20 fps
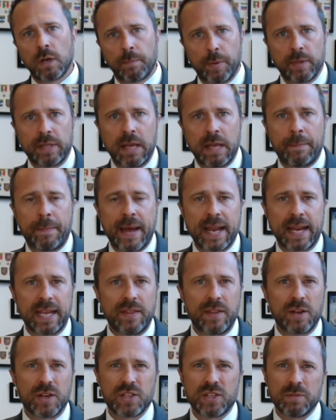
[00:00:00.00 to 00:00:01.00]
put that back
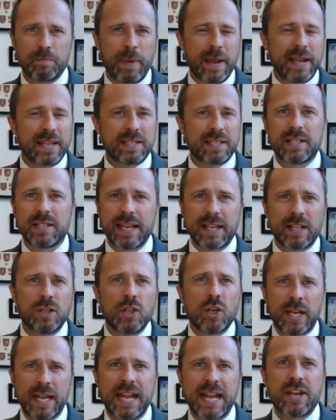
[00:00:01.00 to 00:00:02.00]
in there. So basically, it's like
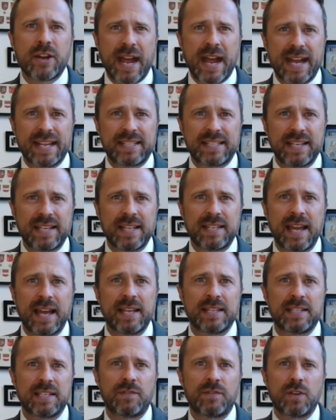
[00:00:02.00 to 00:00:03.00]
looking at your assets
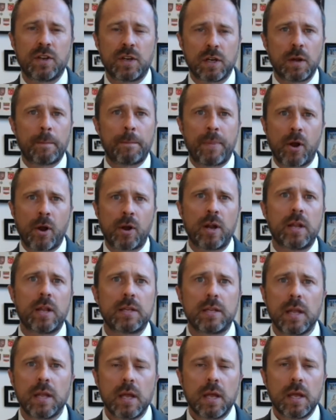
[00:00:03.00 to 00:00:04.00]
as if you're going to borrow
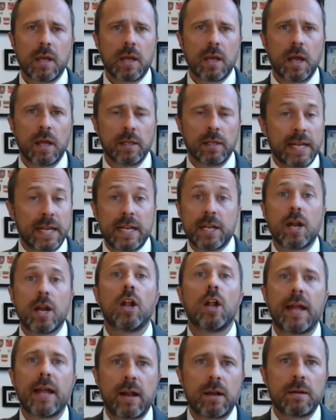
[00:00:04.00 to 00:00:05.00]
it, lend it
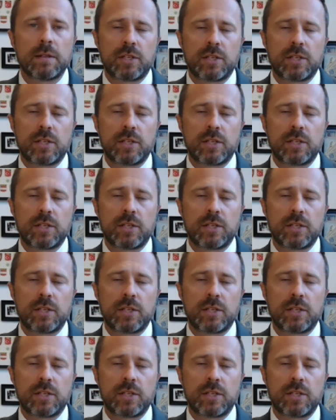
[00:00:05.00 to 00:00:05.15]
all out.